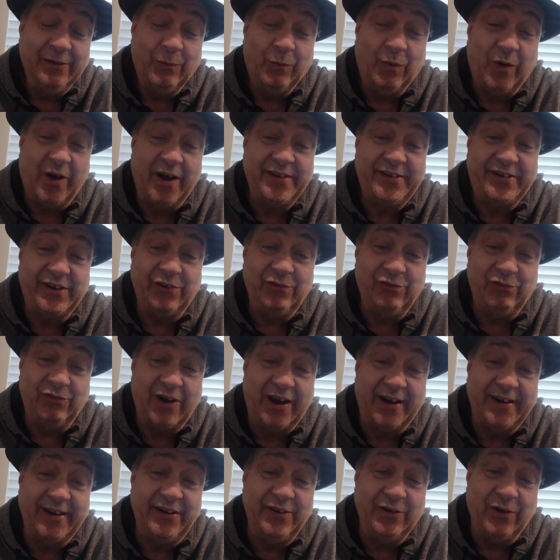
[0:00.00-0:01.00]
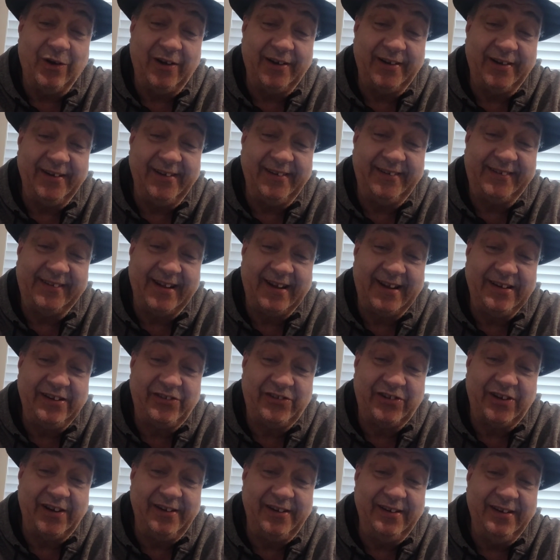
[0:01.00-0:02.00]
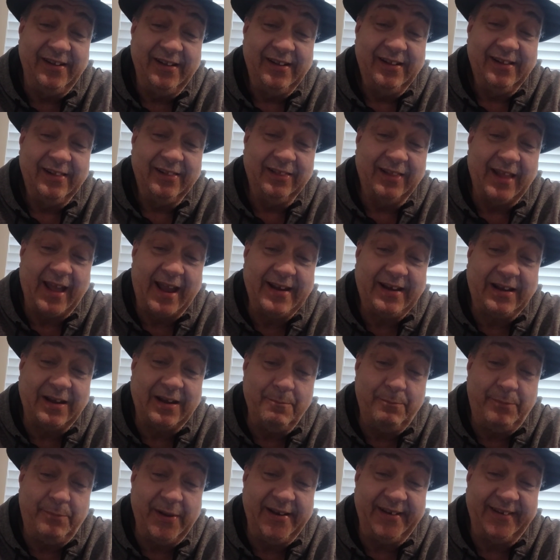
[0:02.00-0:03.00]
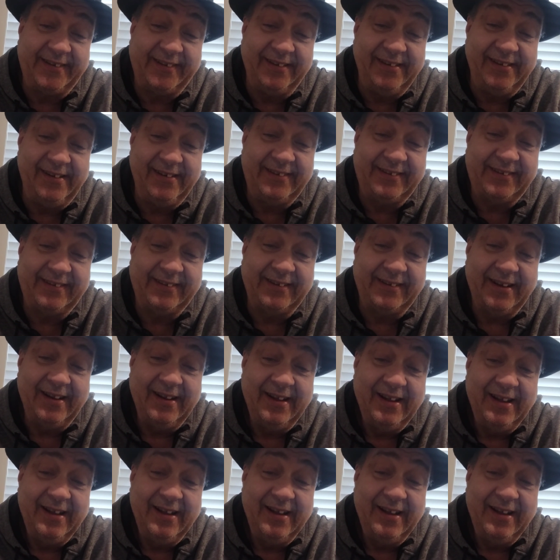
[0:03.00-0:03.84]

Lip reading: want to run an organization like a business,